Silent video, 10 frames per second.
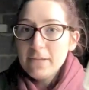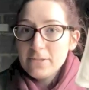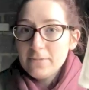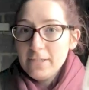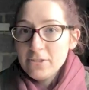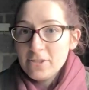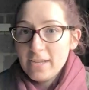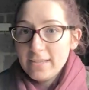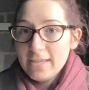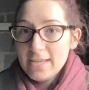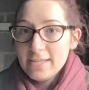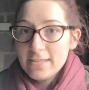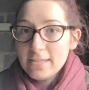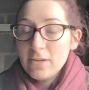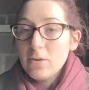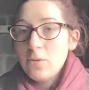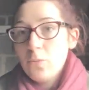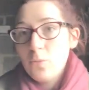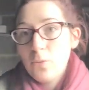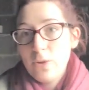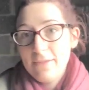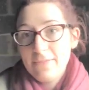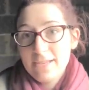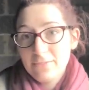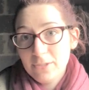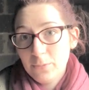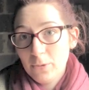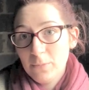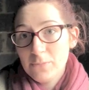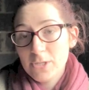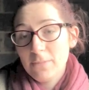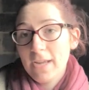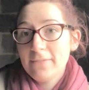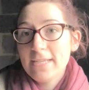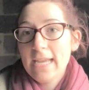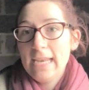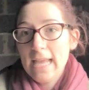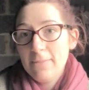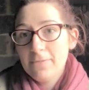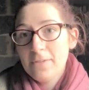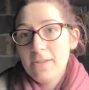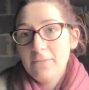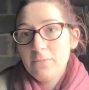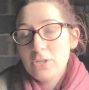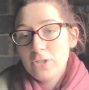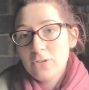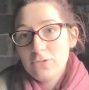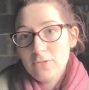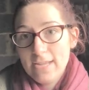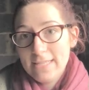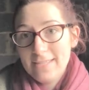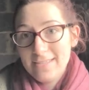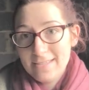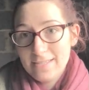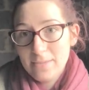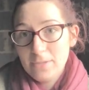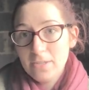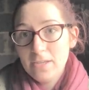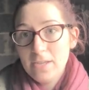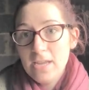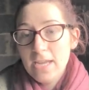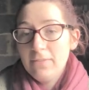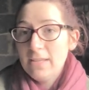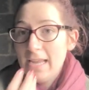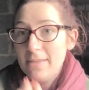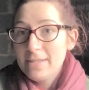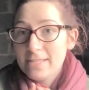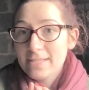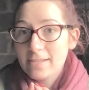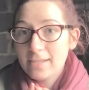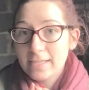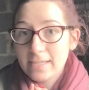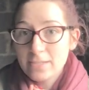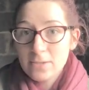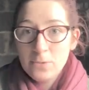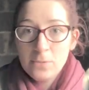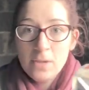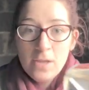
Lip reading: a syringe like this, or if there's real problems, you might have to get a lamb reviver, which goes straight into the stomach if the lamb isn't suckling at all.